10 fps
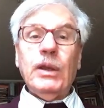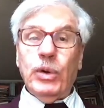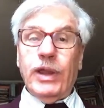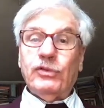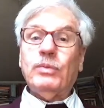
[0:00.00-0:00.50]

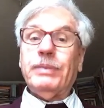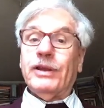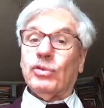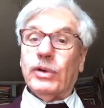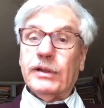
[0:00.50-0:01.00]
we have to
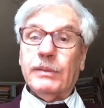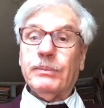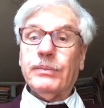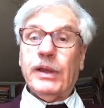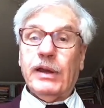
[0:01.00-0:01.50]
persuade them,
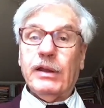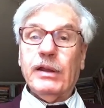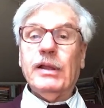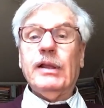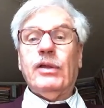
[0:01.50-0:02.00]
yeah,
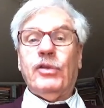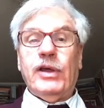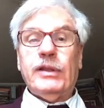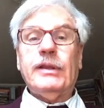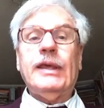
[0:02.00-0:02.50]
that